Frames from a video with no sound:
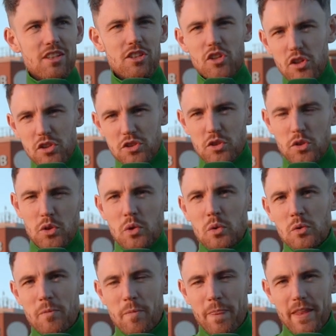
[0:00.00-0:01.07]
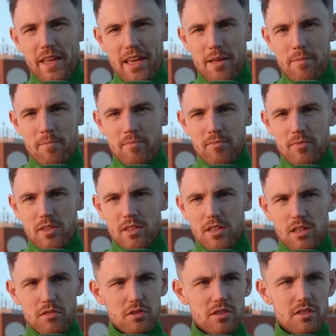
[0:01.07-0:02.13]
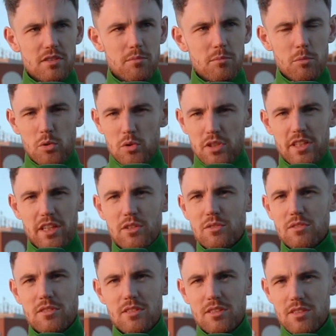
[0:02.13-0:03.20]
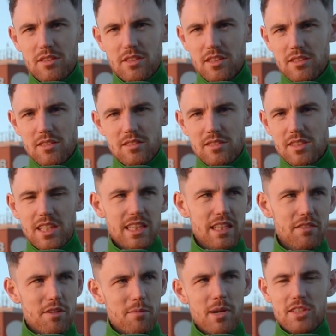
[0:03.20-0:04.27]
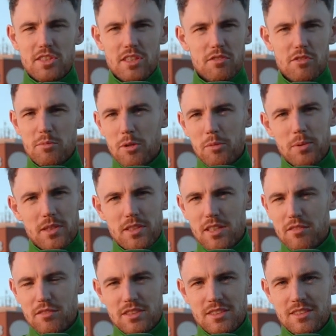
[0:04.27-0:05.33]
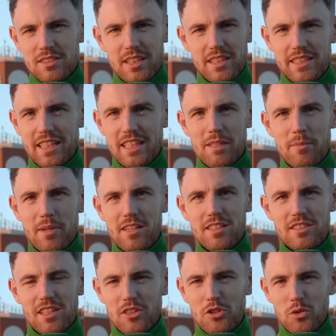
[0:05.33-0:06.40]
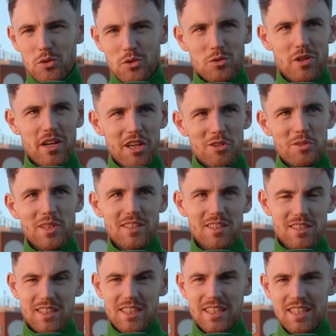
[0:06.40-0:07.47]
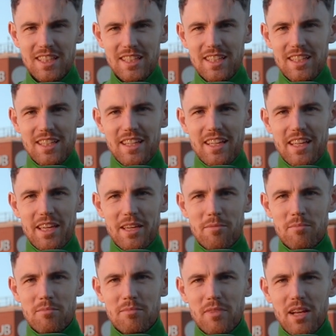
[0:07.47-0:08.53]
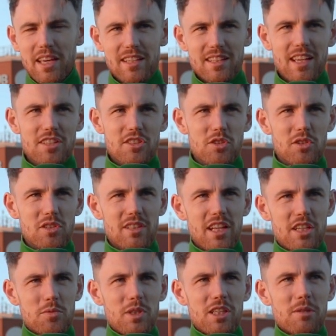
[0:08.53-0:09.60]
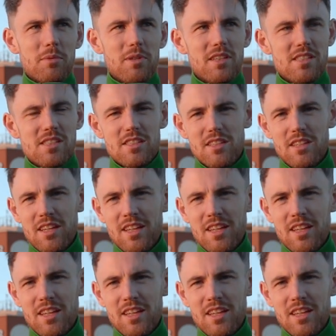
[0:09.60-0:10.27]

got his goal, covered more ground than you could ever imagine a football player covering in 90 minutes. I don't know how he does it. I heard Ange talking last week about his